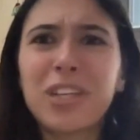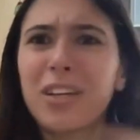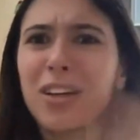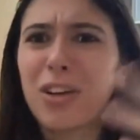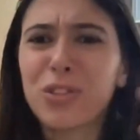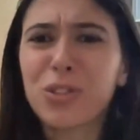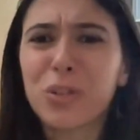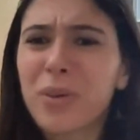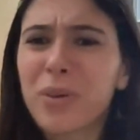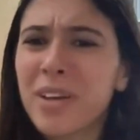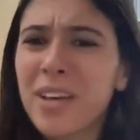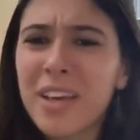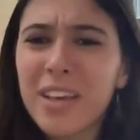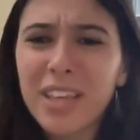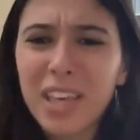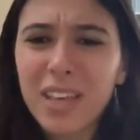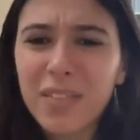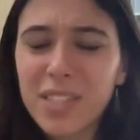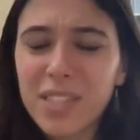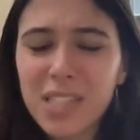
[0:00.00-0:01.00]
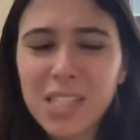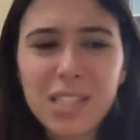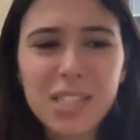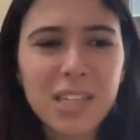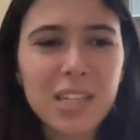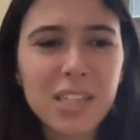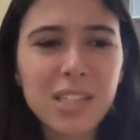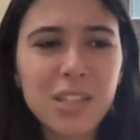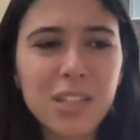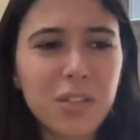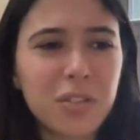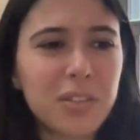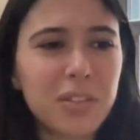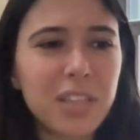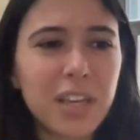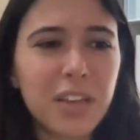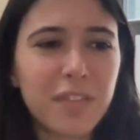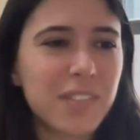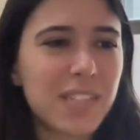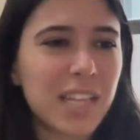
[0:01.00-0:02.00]
and also gave us these nice little
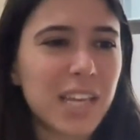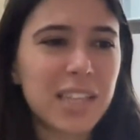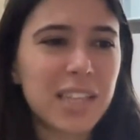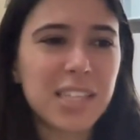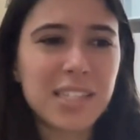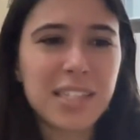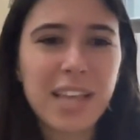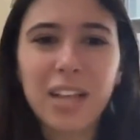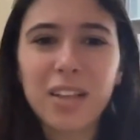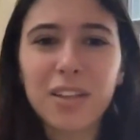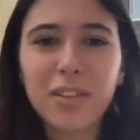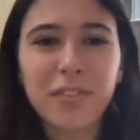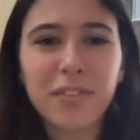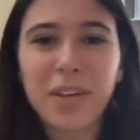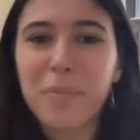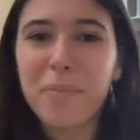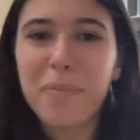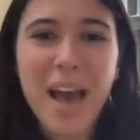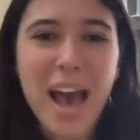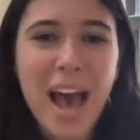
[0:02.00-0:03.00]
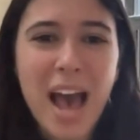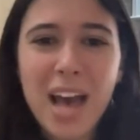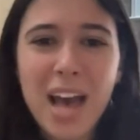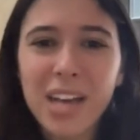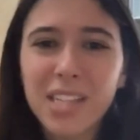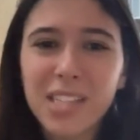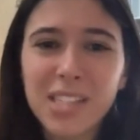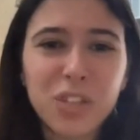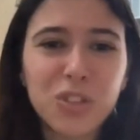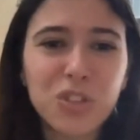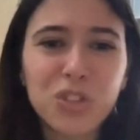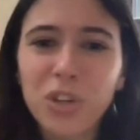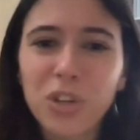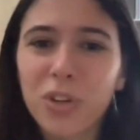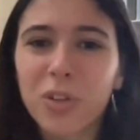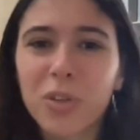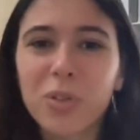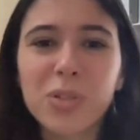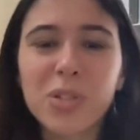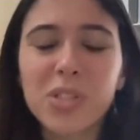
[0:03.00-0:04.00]
gifts like these elephant bags and
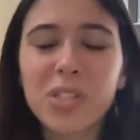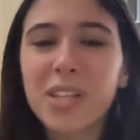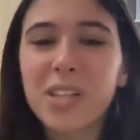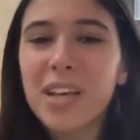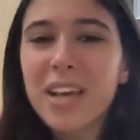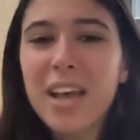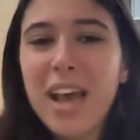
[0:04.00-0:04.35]
journals.